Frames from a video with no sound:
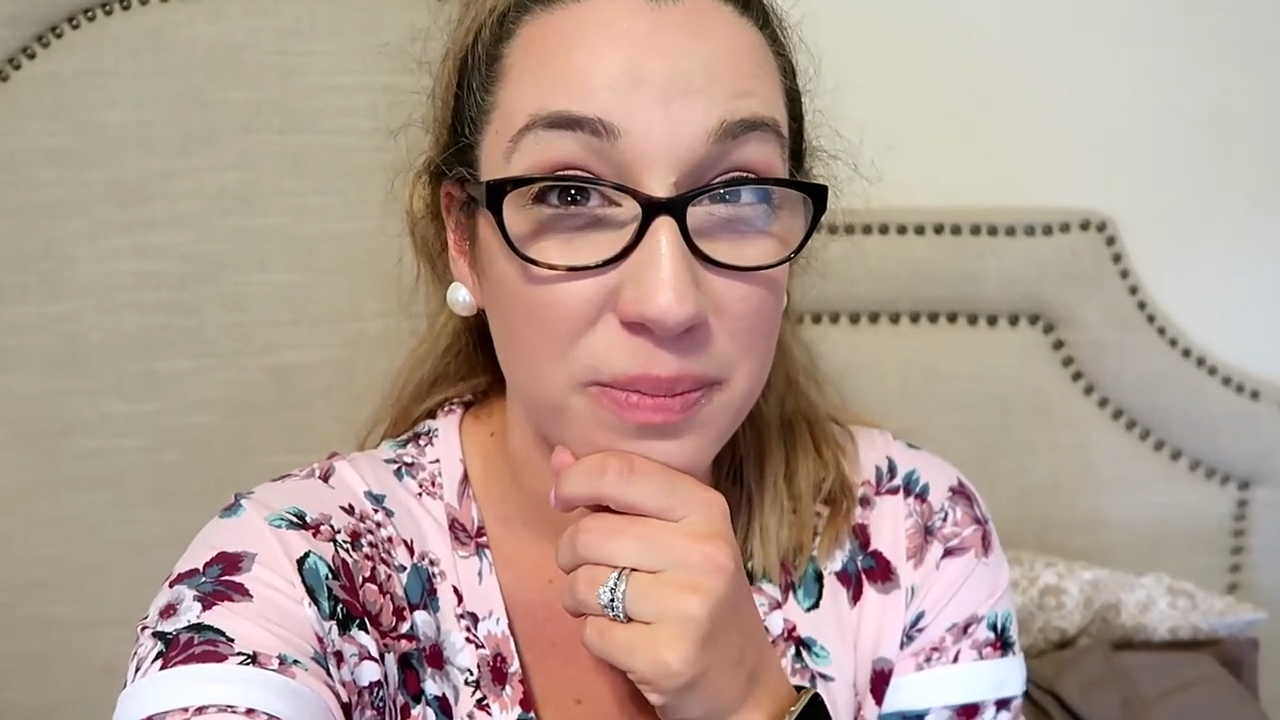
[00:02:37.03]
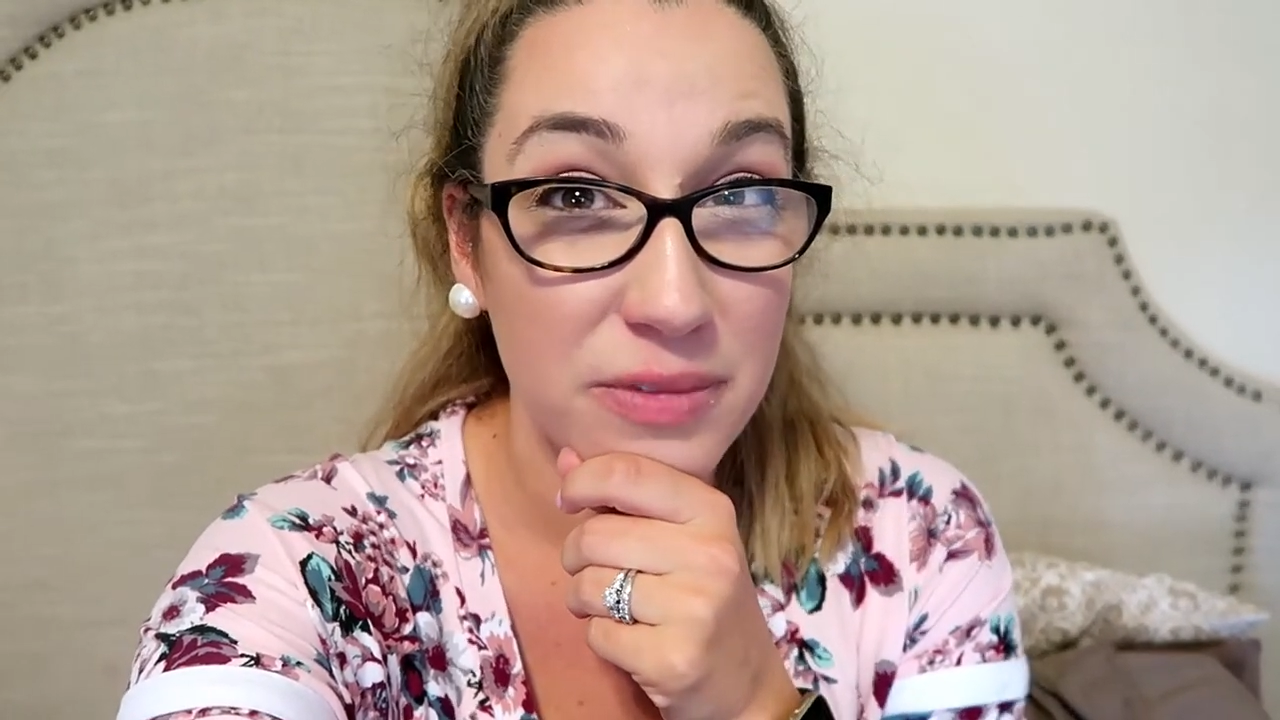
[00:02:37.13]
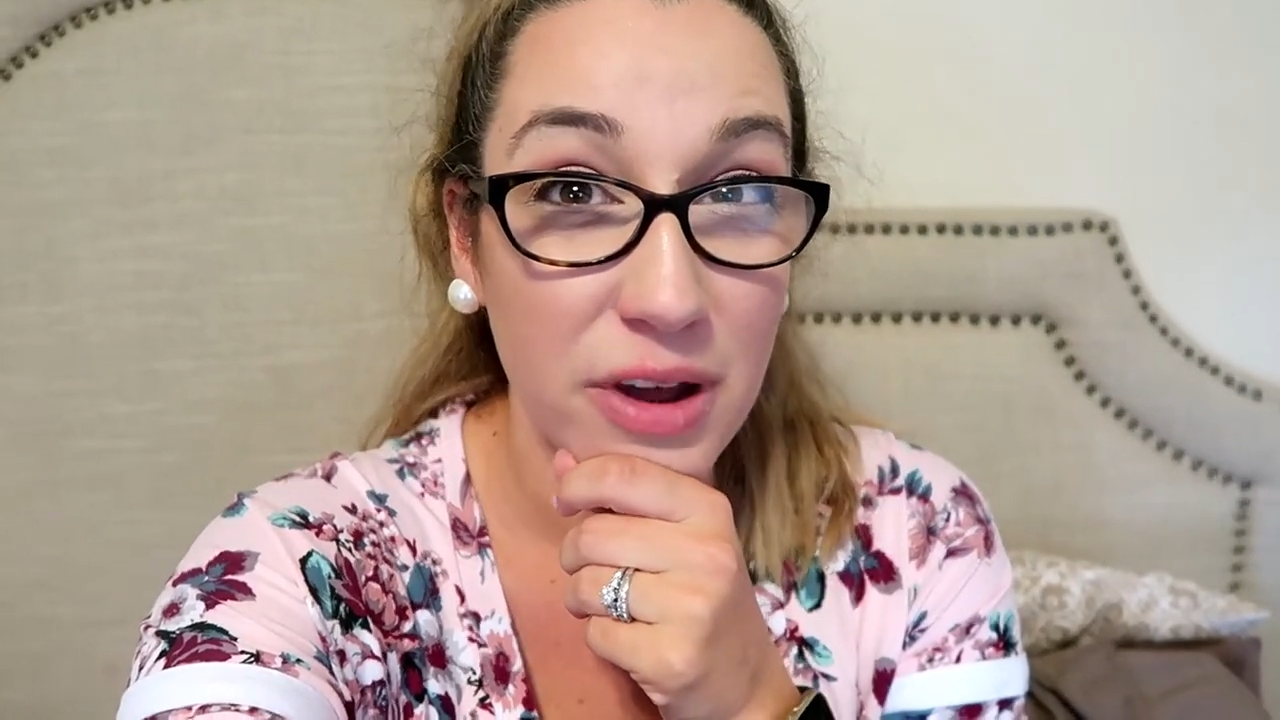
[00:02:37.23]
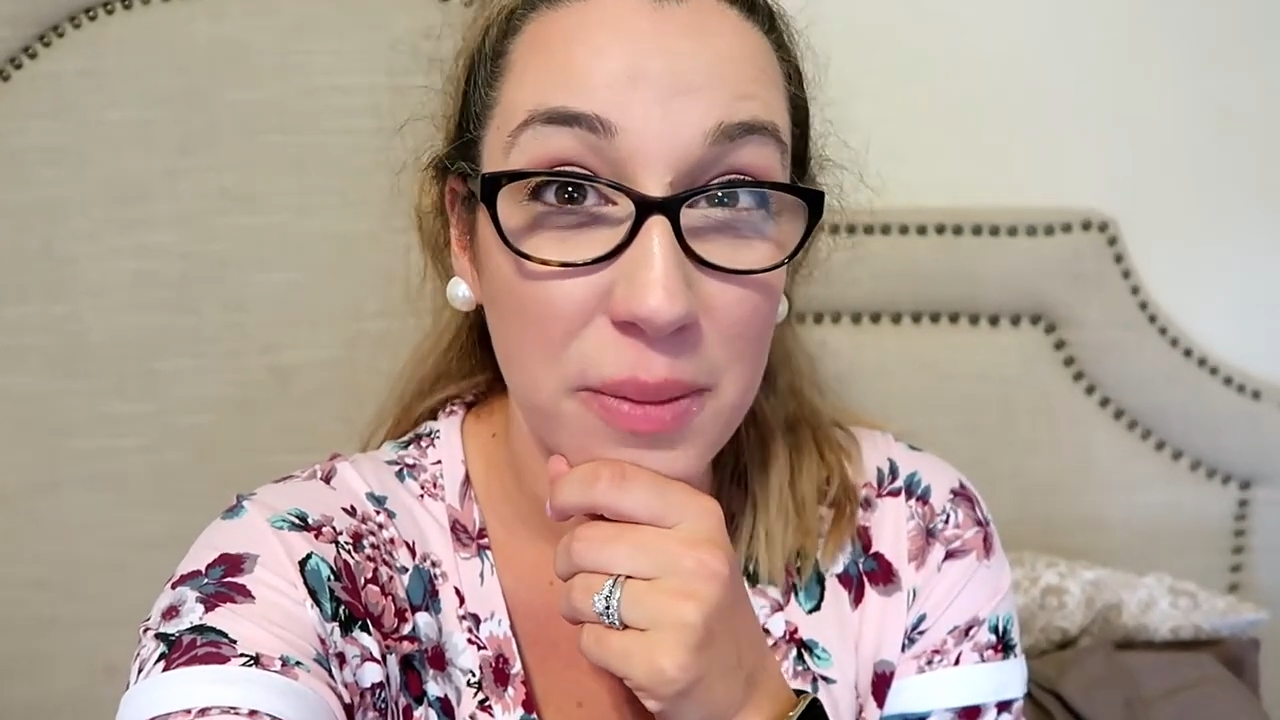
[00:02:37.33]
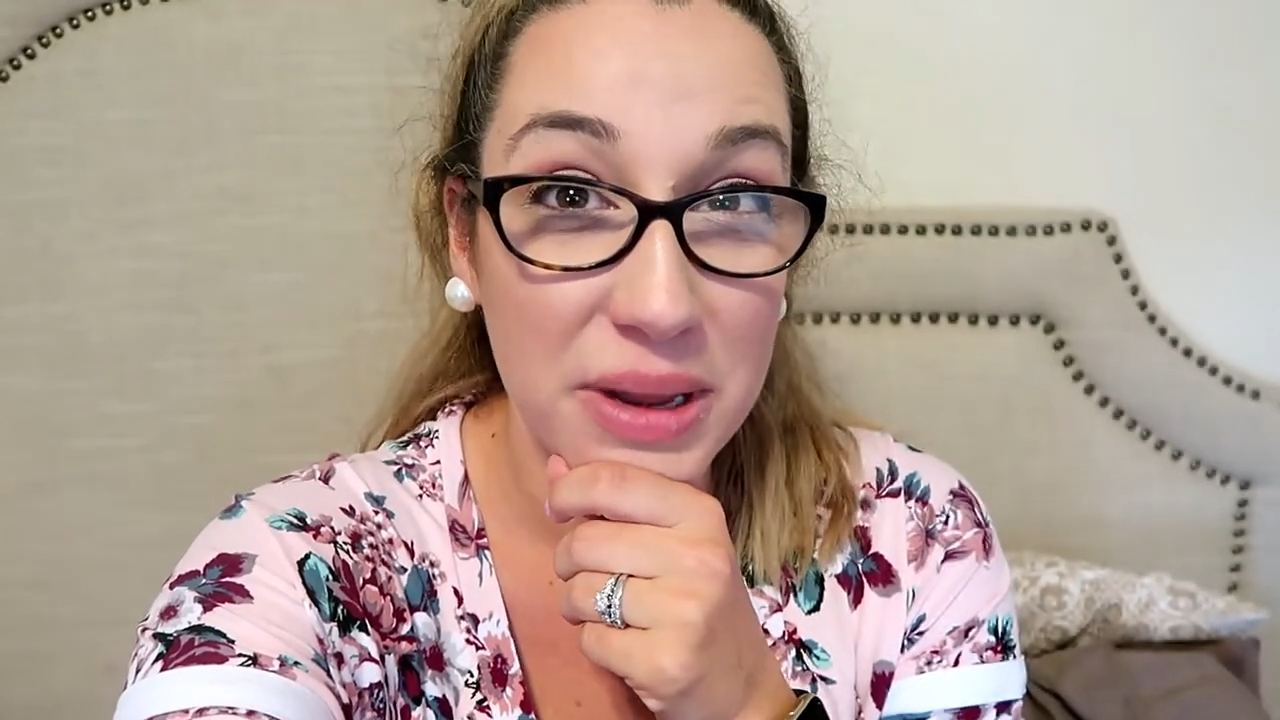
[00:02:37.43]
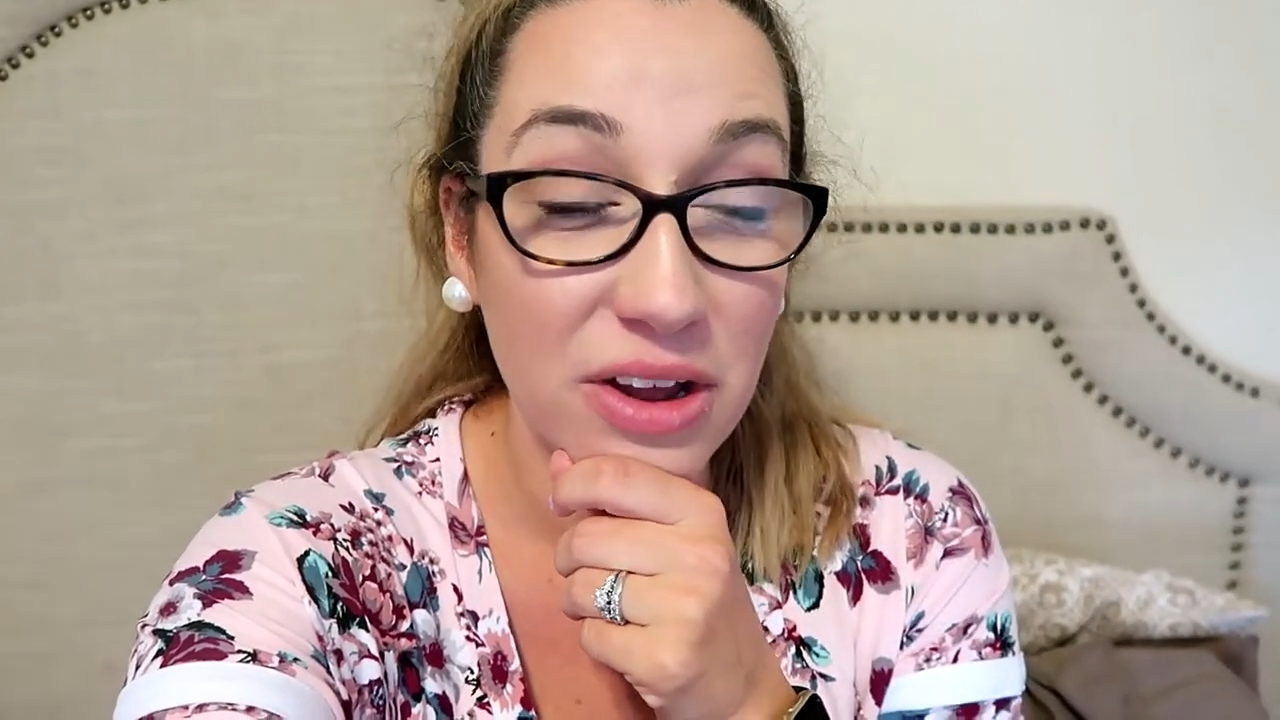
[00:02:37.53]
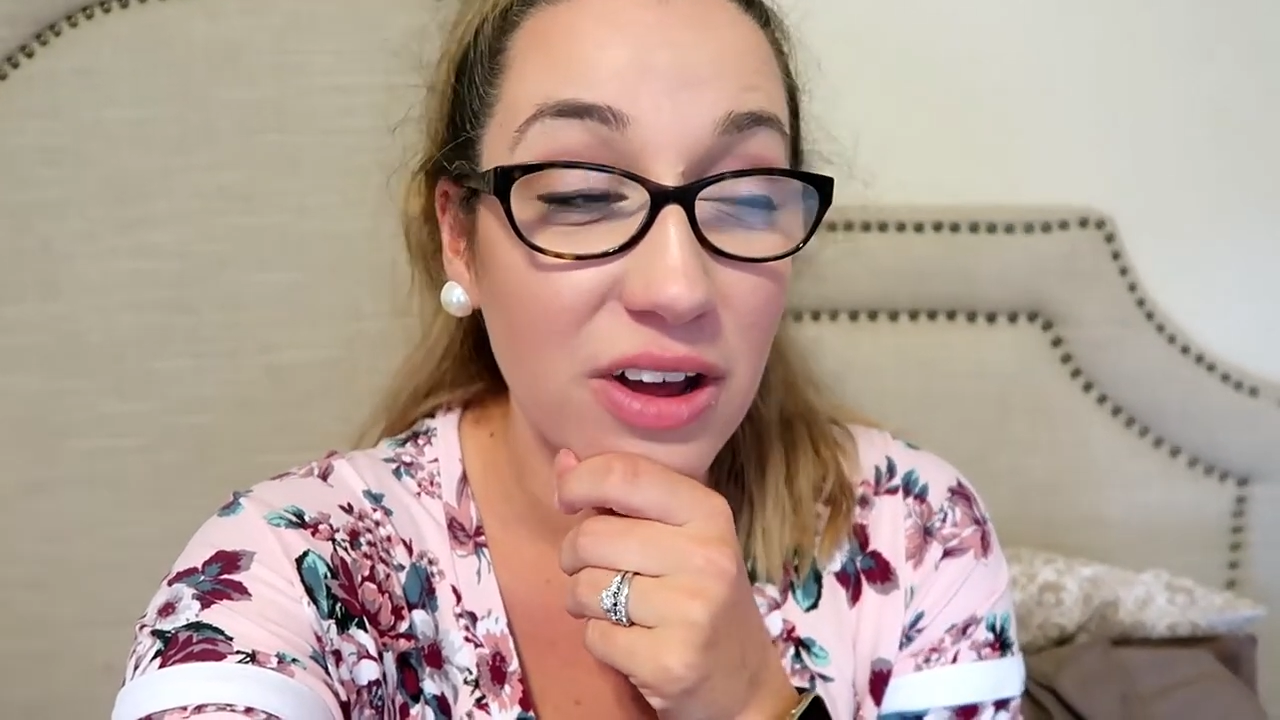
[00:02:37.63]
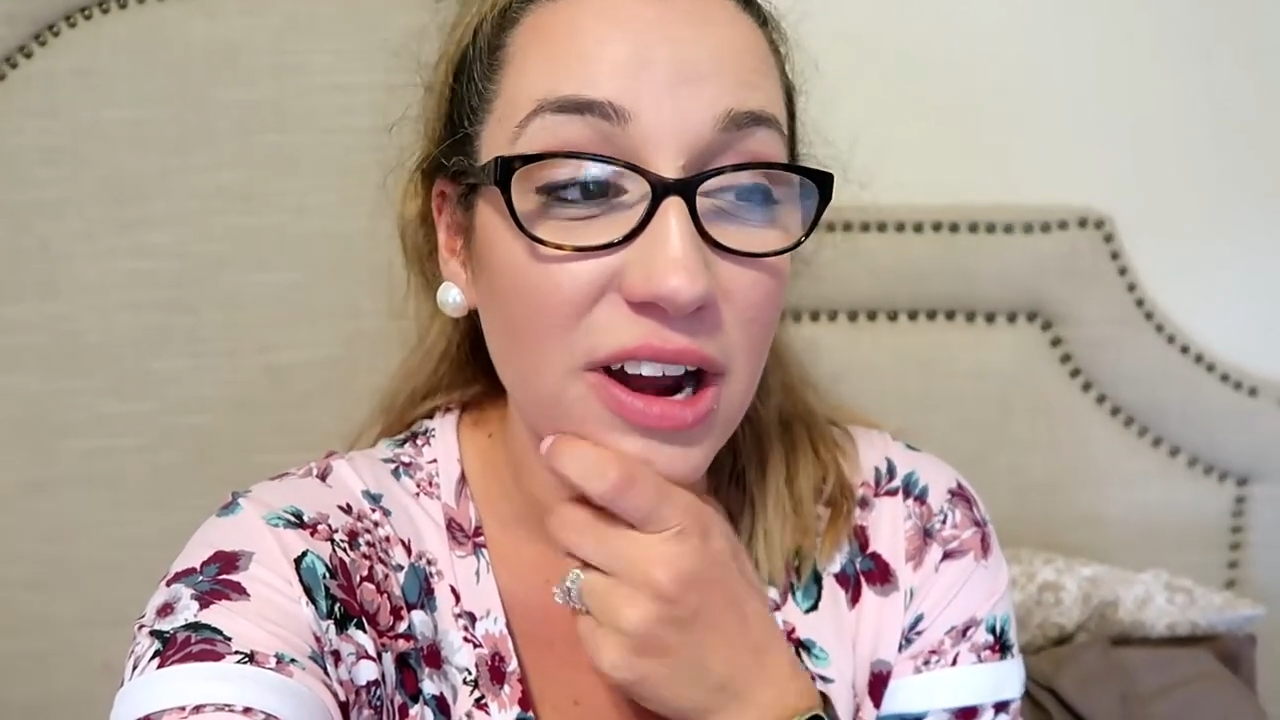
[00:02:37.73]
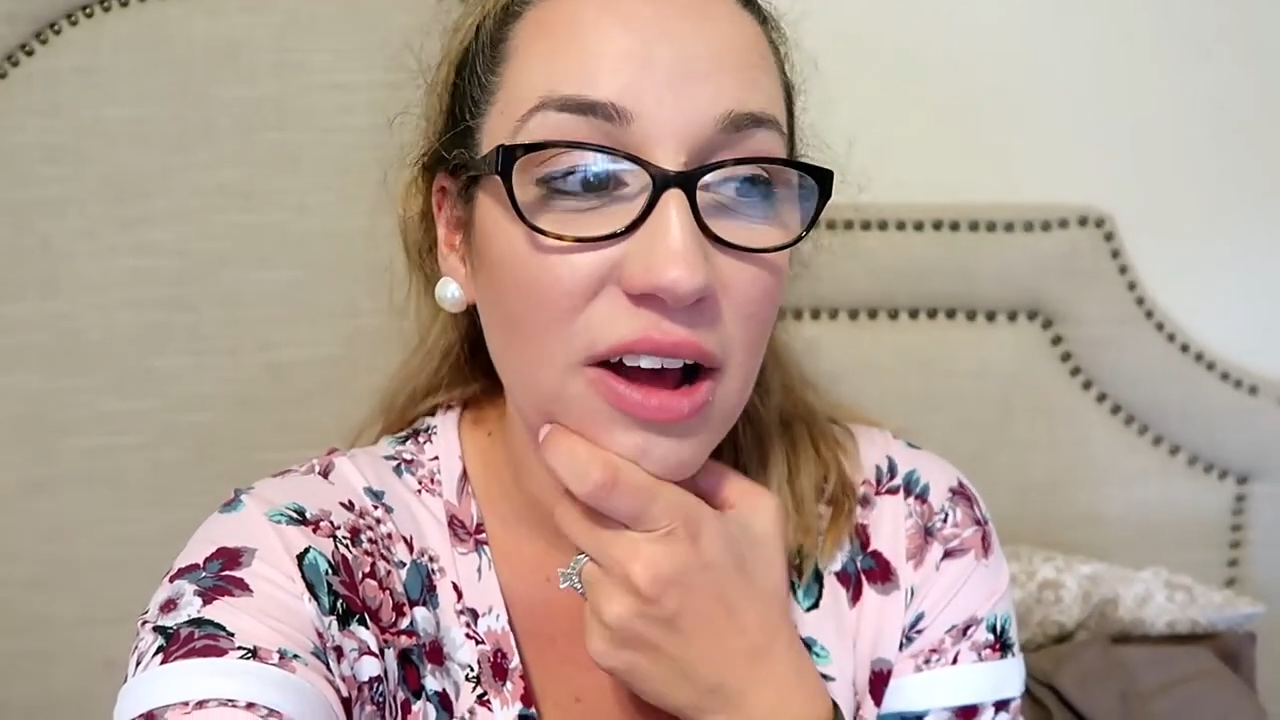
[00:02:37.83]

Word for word: not be a good